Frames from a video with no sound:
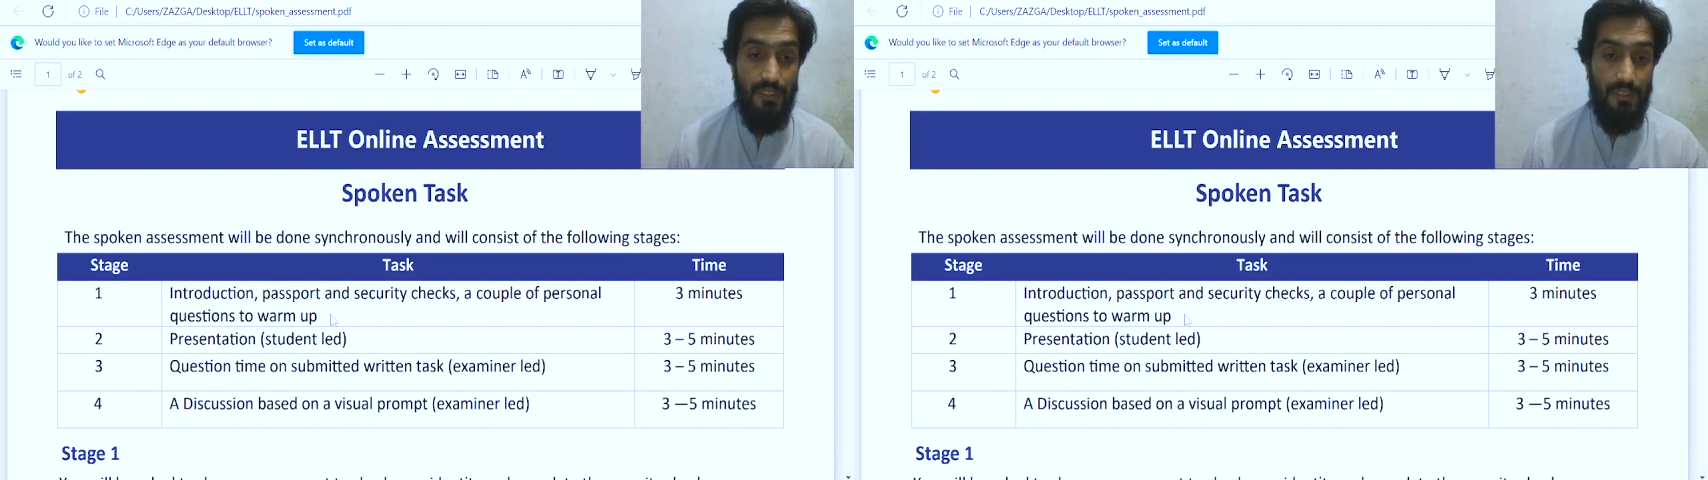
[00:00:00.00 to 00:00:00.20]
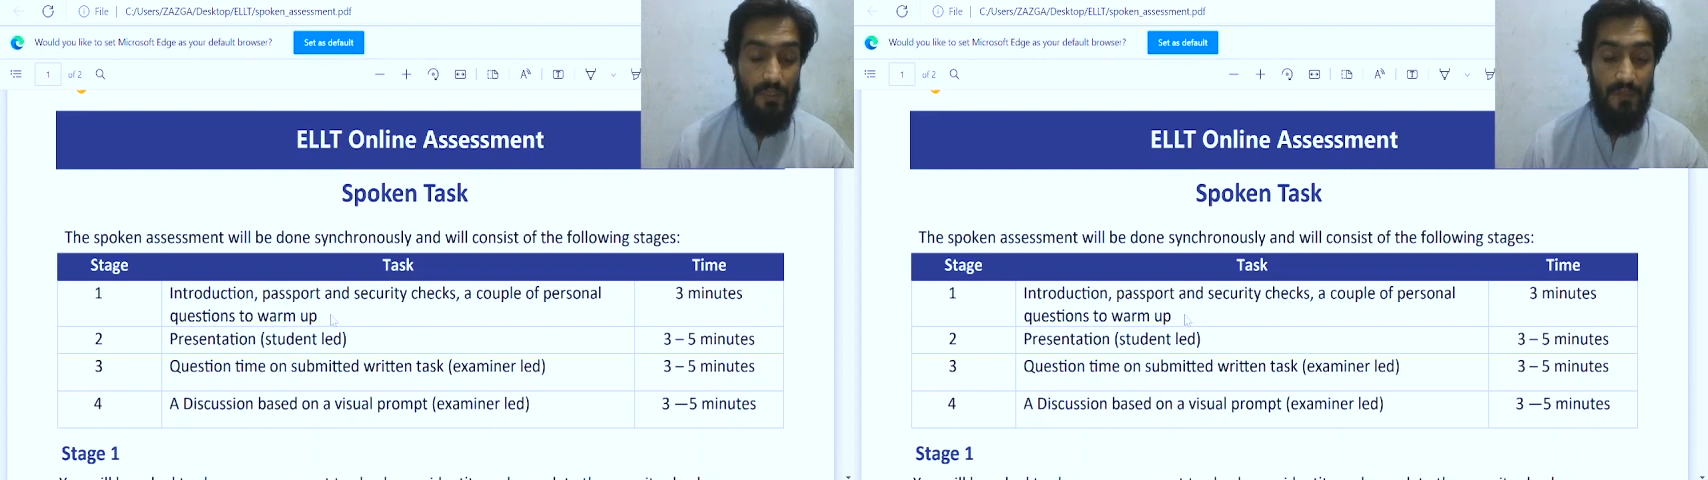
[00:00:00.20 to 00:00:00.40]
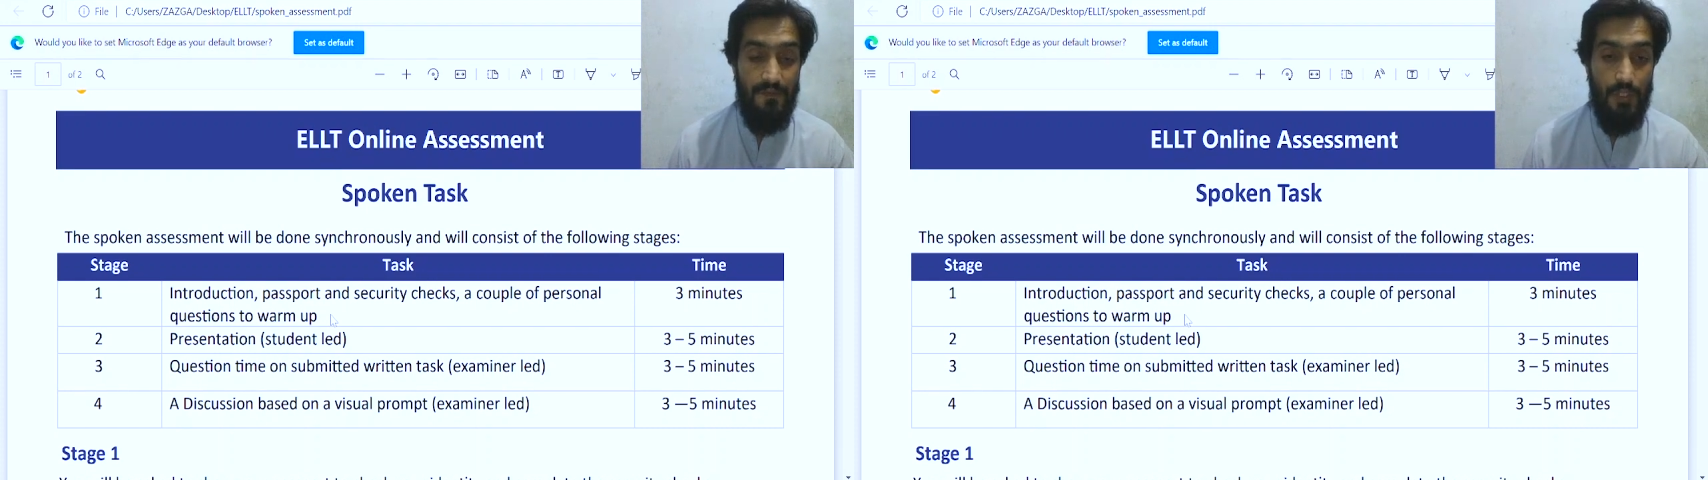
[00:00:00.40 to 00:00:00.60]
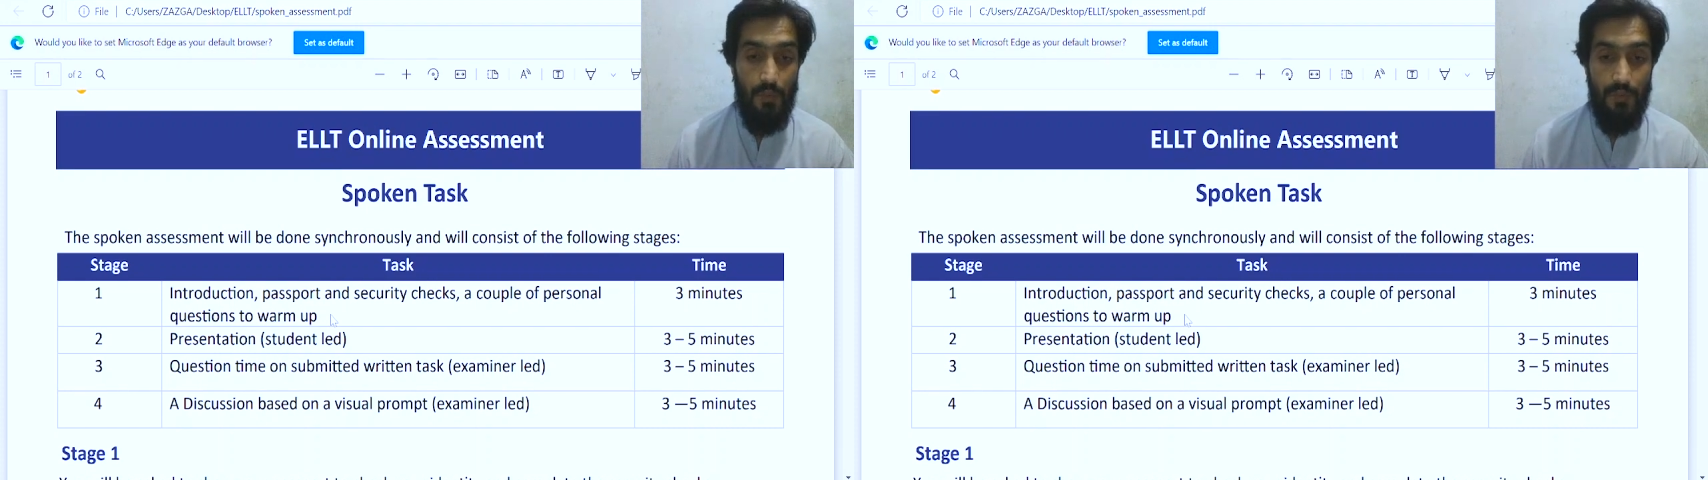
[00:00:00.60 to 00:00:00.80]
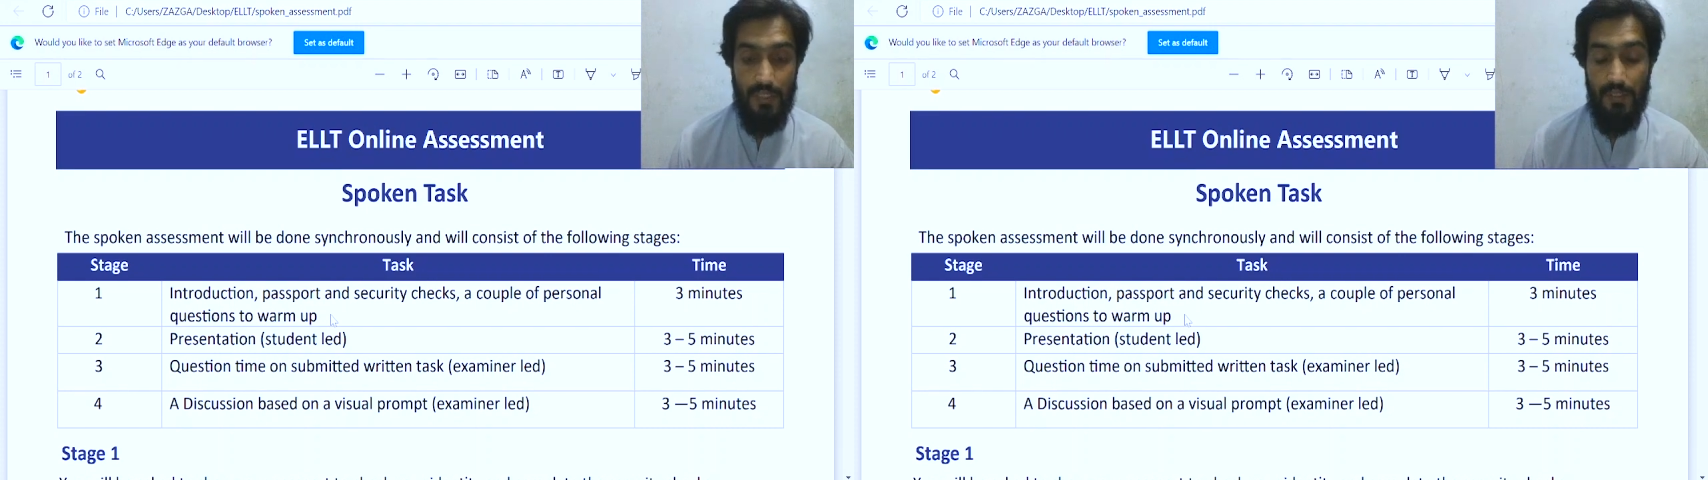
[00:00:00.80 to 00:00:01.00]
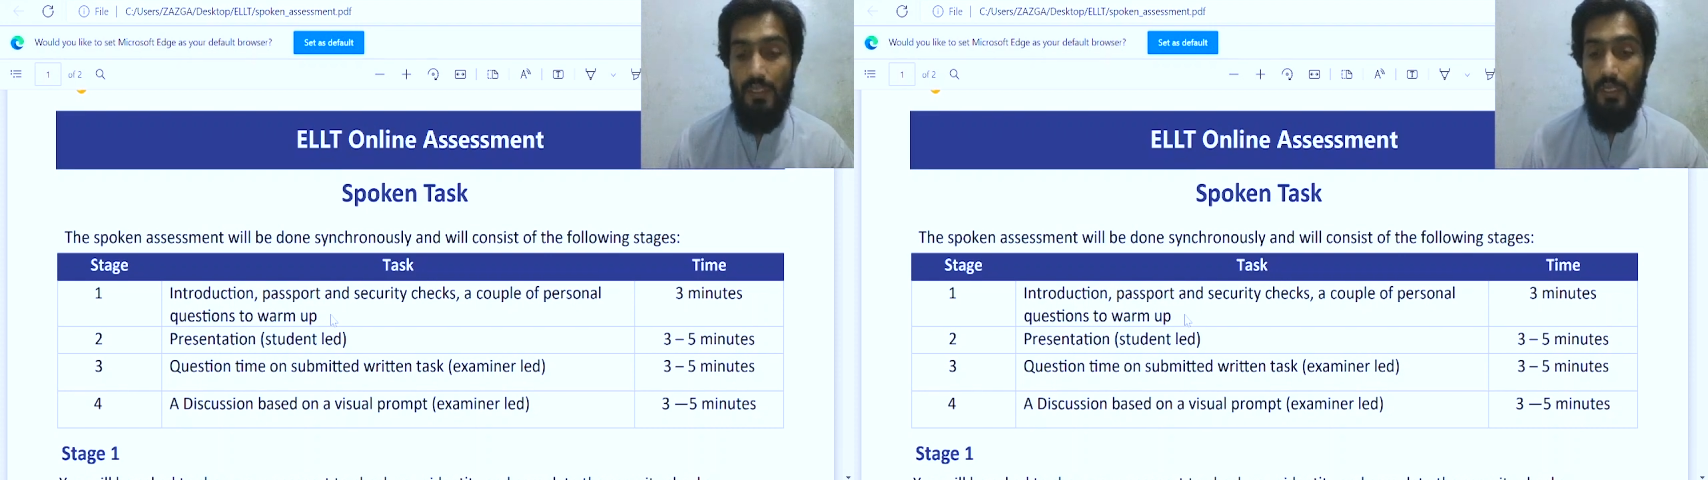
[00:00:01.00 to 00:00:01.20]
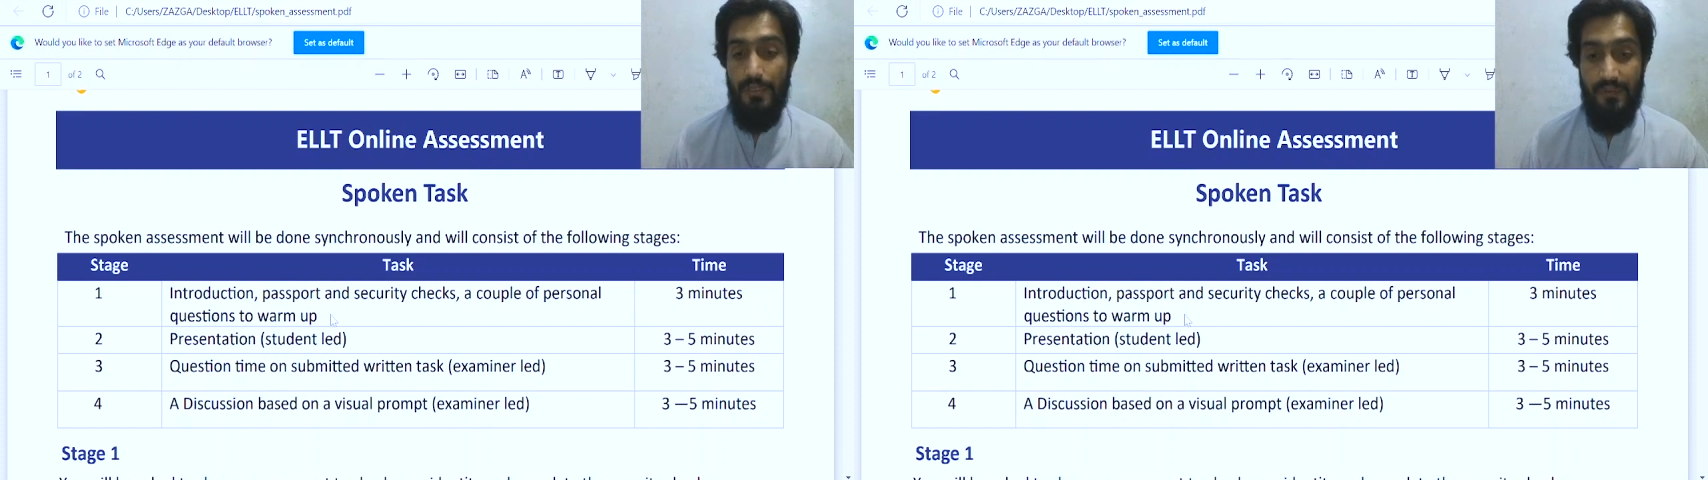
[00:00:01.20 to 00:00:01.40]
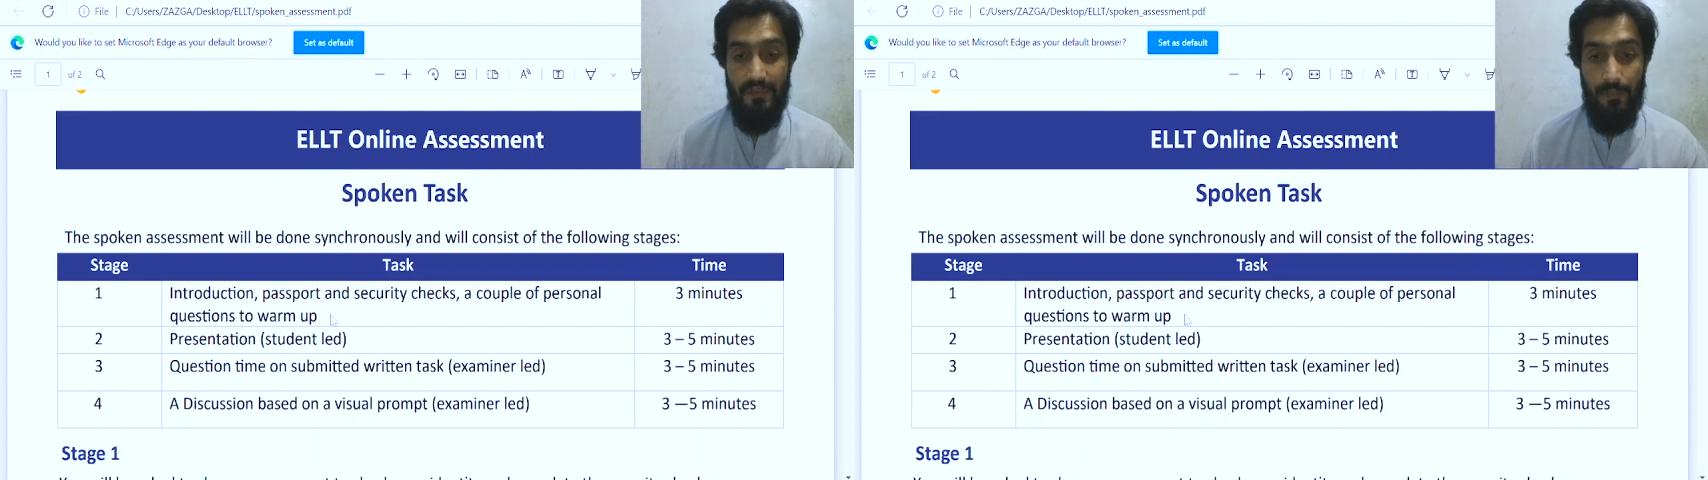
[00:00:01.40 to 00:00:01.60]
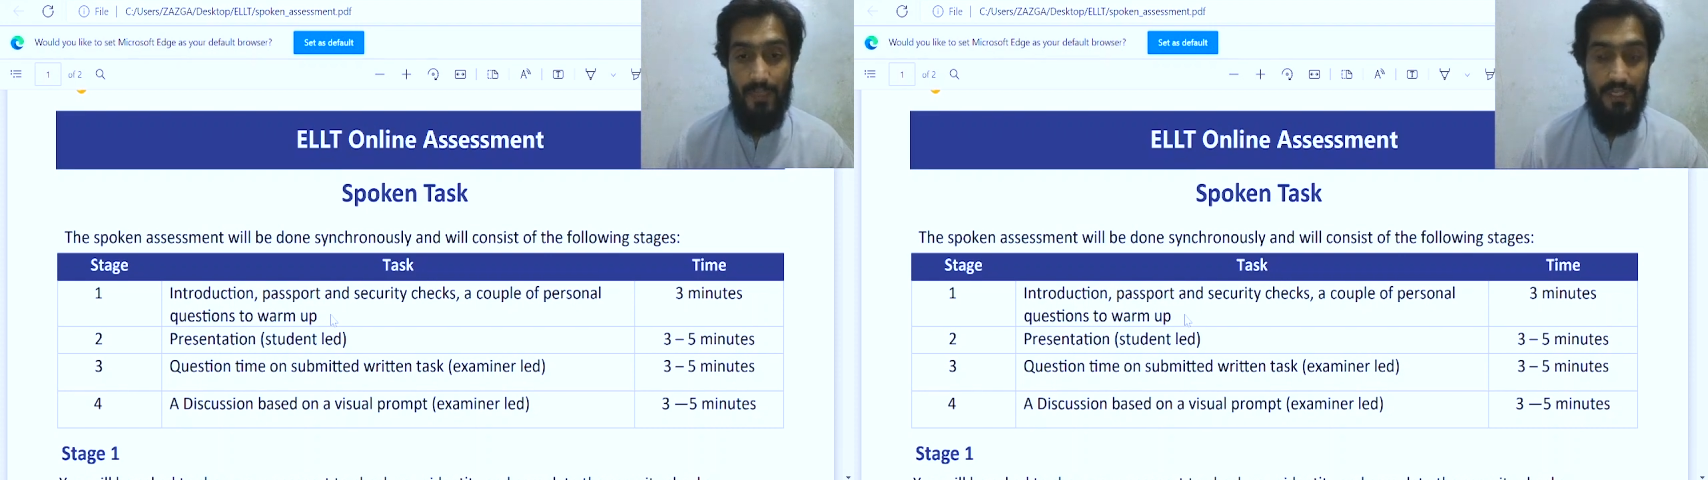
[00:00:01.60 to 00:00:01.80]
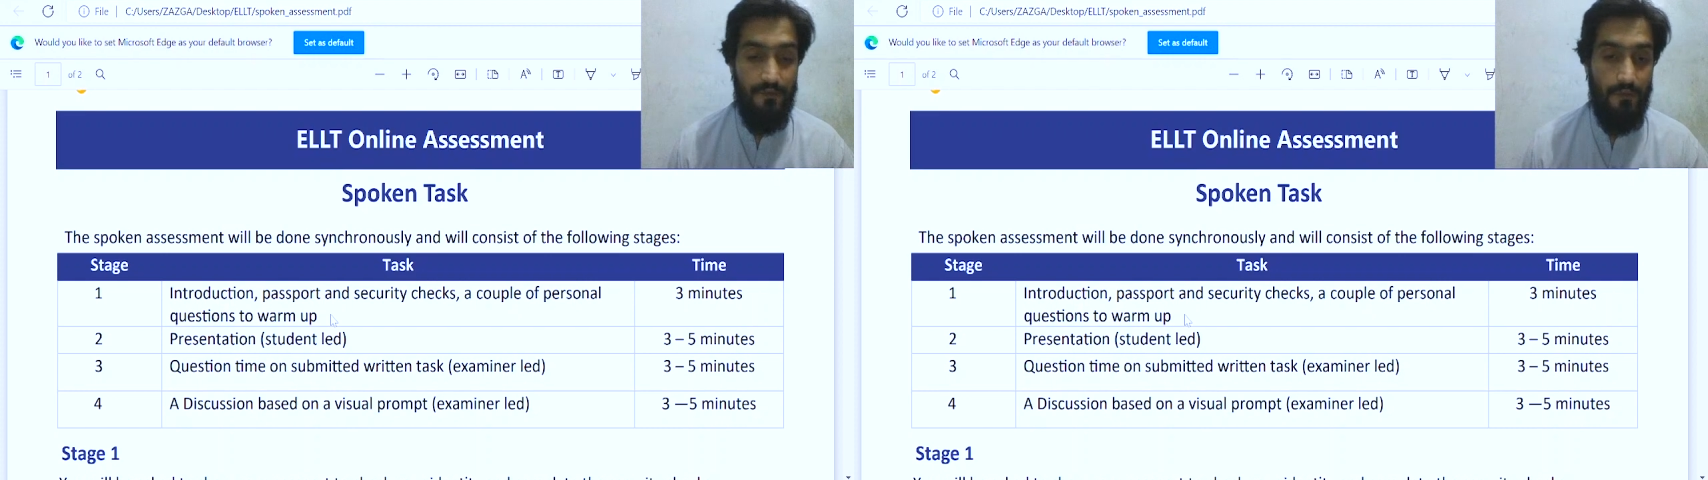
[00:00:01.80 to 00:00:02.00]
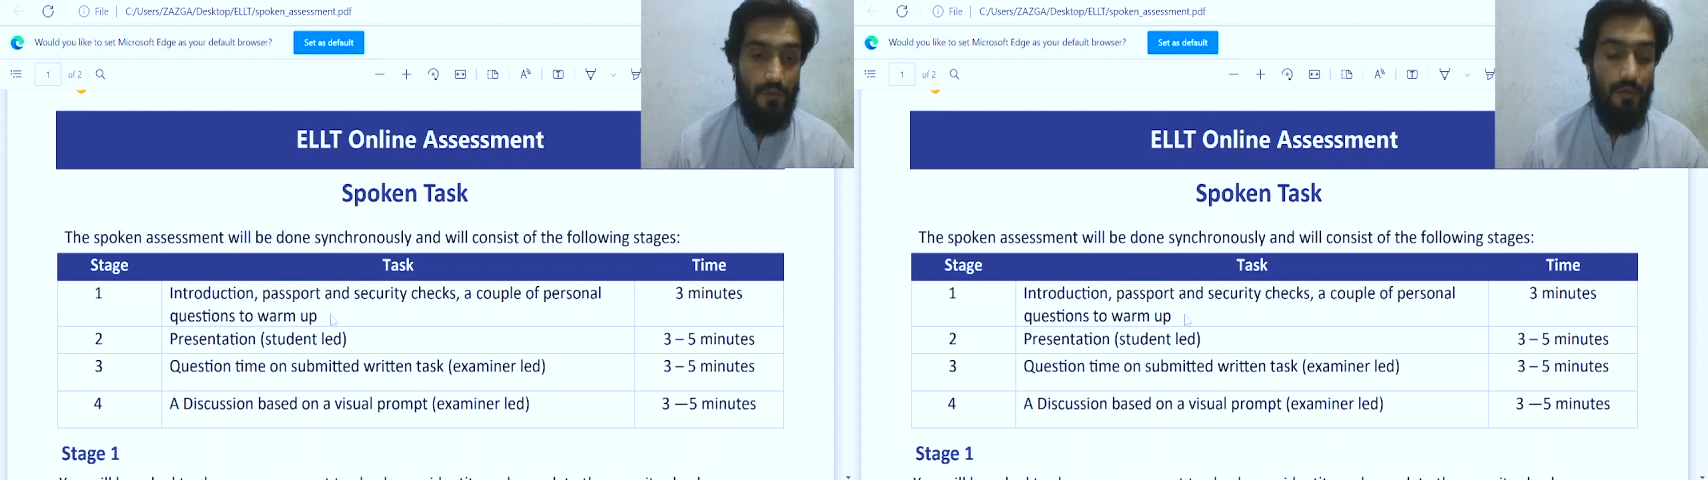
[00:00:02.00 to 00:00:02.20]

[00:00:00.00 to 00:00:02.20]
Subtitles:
you have chosen, you have applied for.